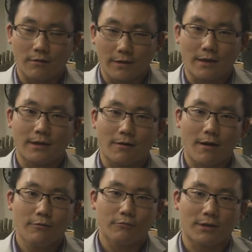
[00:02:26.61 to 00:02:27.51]
hanging
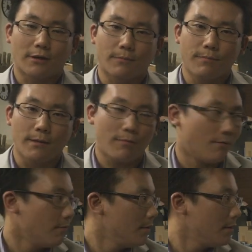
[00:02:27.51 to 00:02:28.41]
around with other people
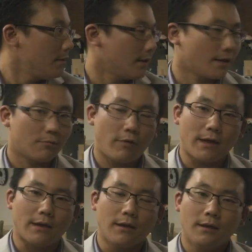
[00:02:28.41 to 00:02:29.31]
like that
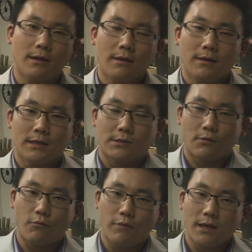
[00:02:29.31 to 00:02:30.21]
way.
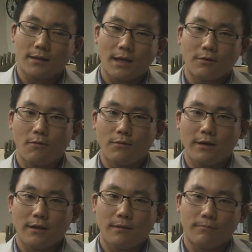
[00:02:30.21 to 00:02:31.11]
So we are not
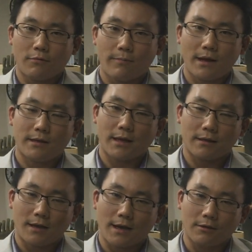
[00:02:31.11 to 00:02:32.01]
only providing a
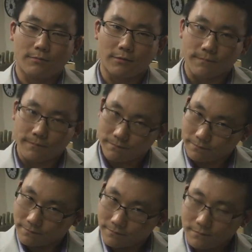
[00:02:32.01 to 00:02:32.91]
kind of a
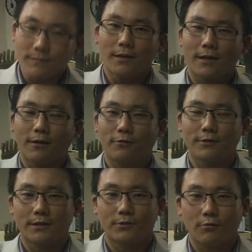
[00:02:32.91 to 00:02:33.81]

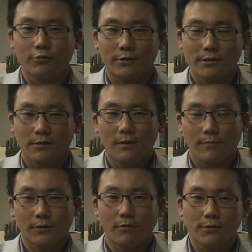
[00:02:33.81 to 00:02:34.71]
technology and solutions,
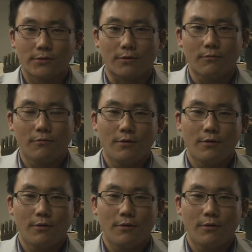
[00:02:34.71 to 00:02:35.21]
but also